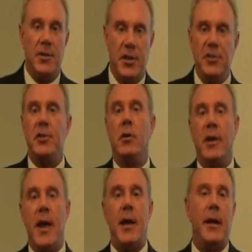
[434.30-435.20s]

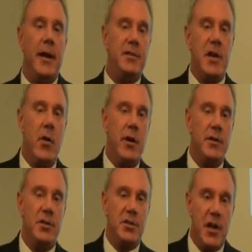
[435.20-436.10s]
Additional candidates are
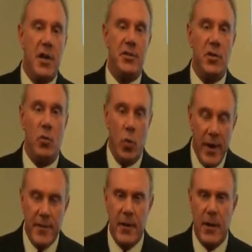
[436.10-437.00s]
in discussion
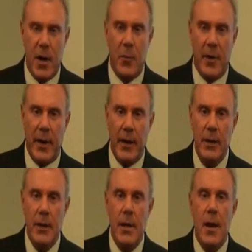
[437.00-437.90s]
with the company,